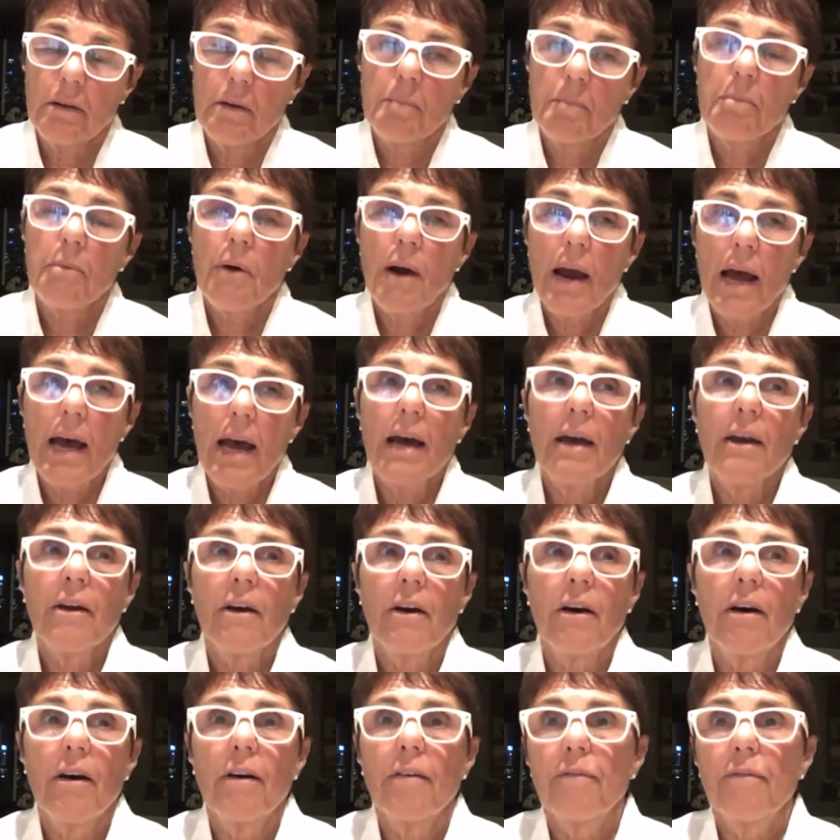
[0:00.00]
proud
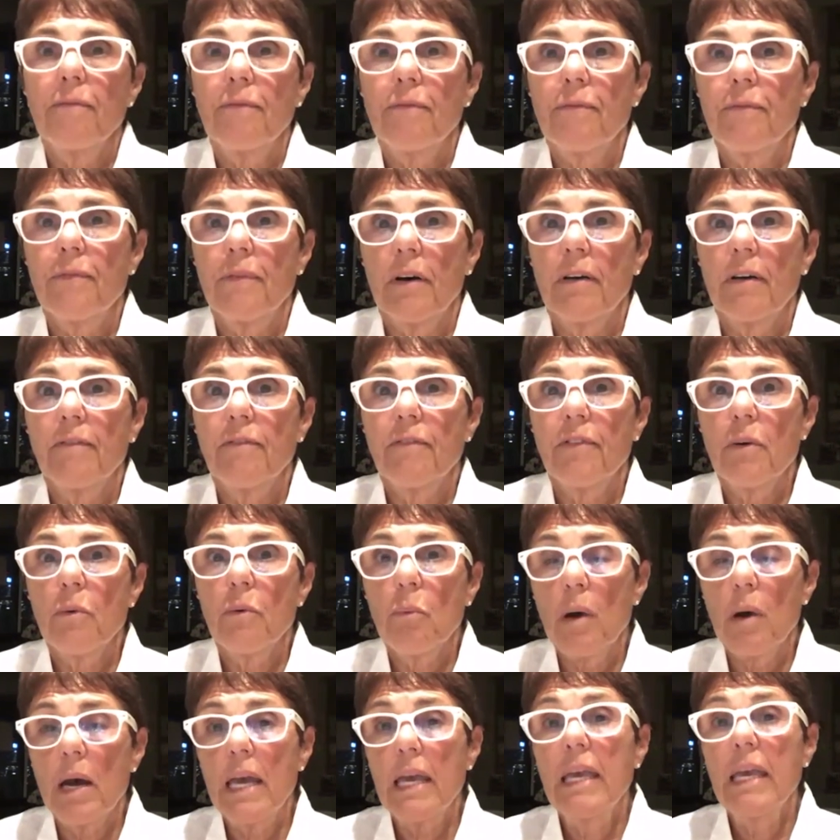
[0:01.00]
of, of the
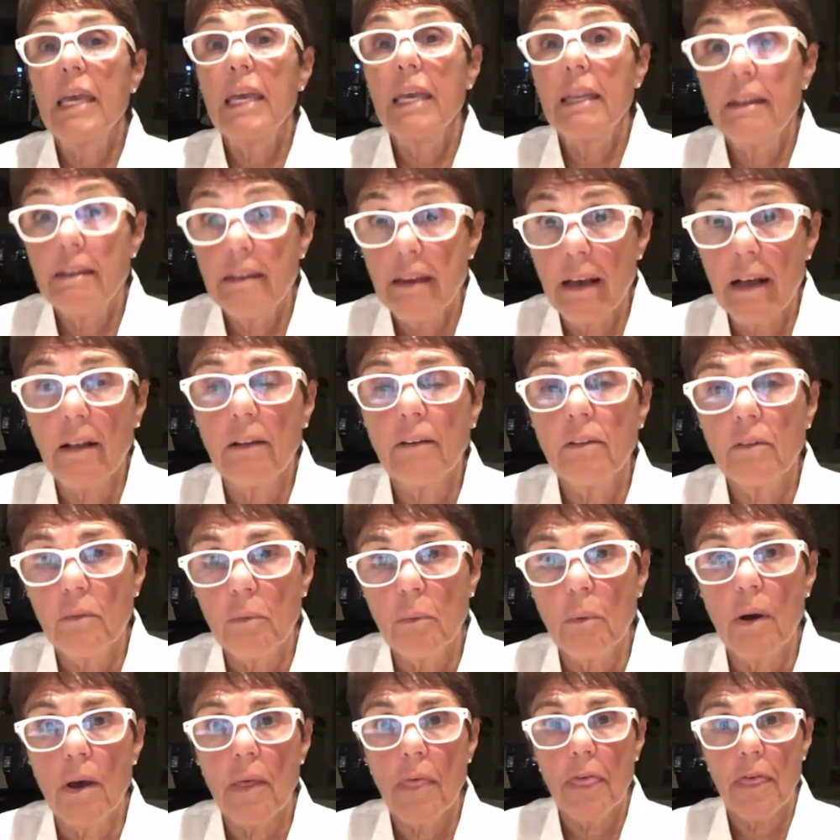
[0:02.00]
way he dealt
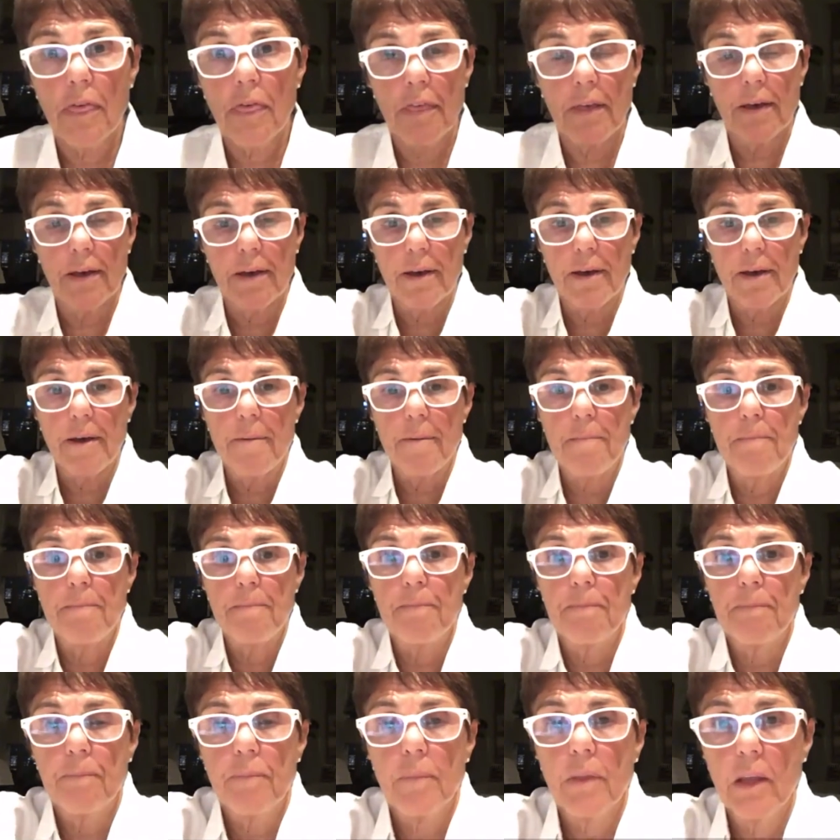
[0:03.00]
with,
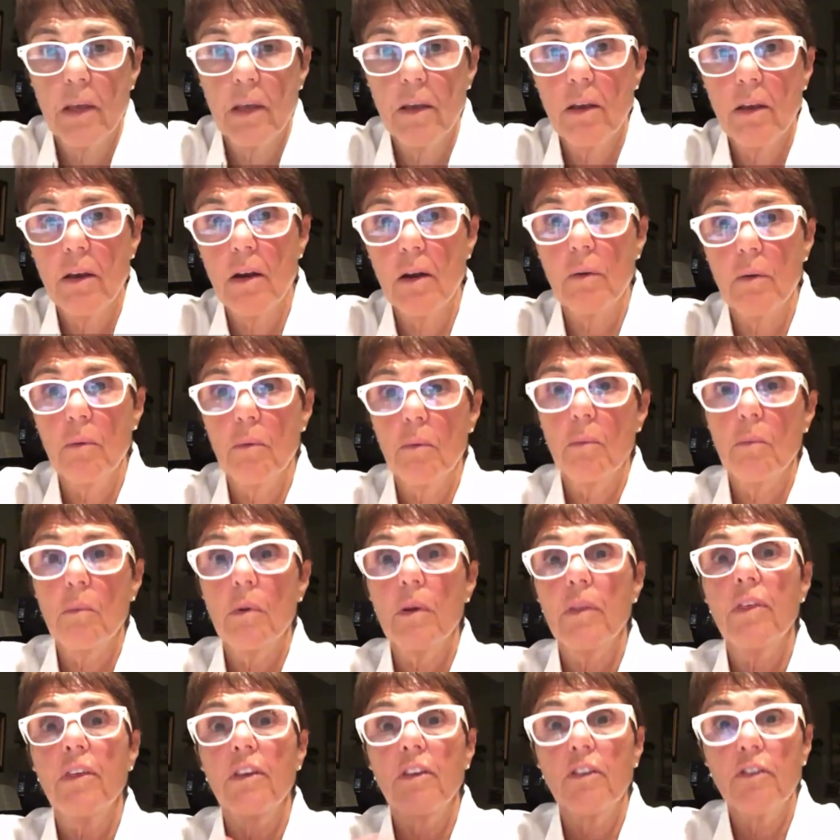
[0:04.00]
um, you know,
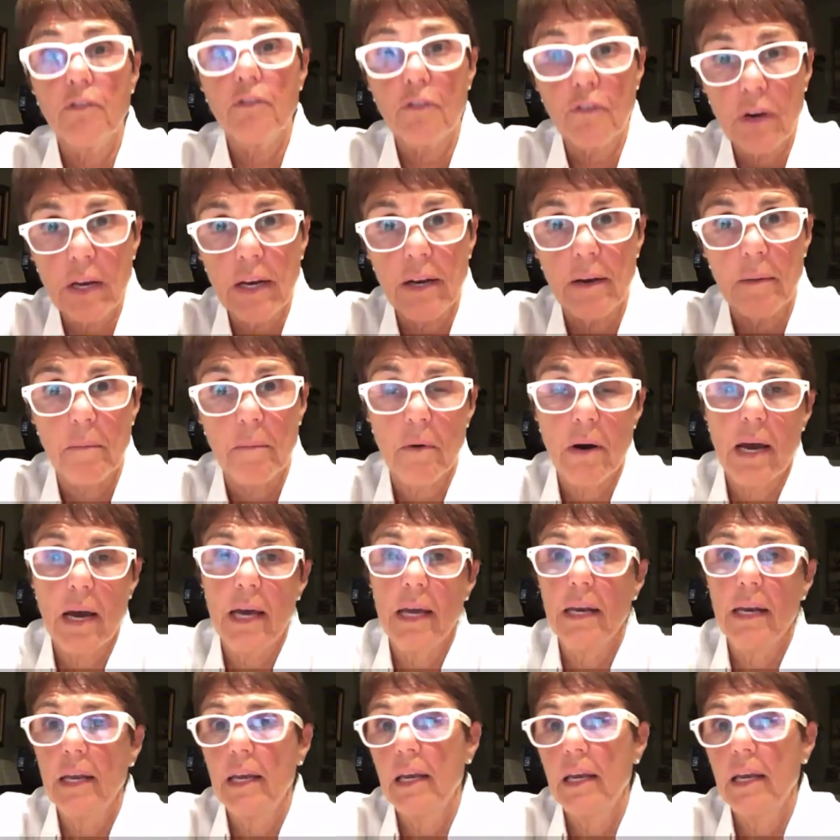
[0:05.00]
with his freedom, right?